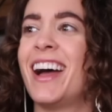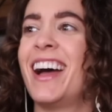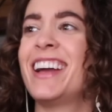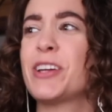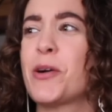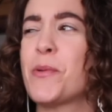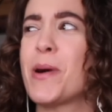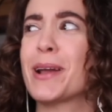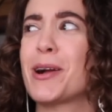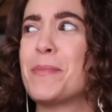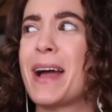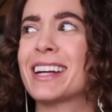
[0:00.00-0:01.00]
I don't want
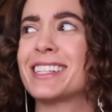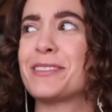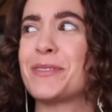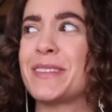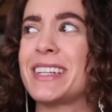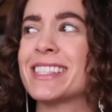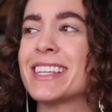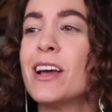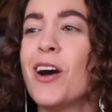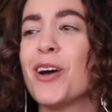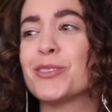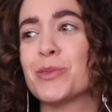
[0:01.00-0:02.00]
to go back to the fifties.
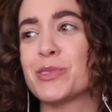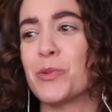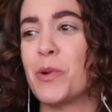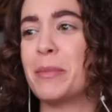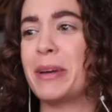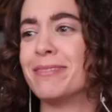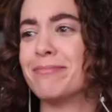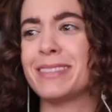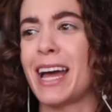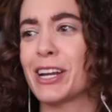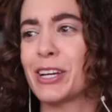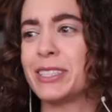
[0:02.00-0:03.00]
Also as a woman,
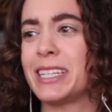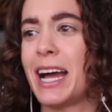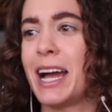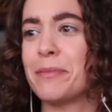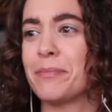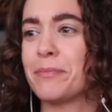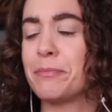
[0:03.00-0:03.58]
not a good time,